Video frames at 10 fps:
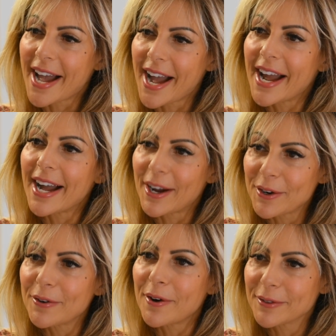
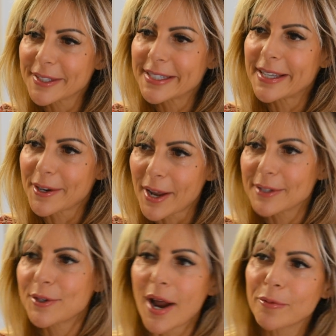I honestly
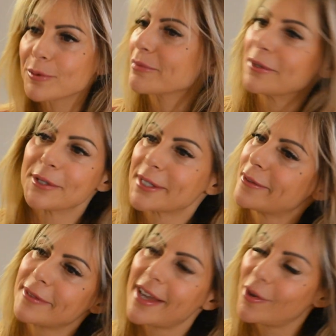wouldn't put
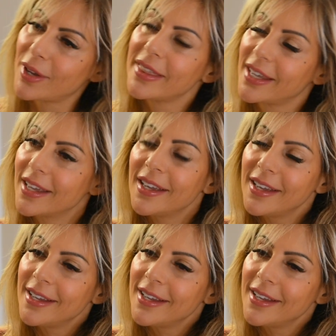yourself down. I think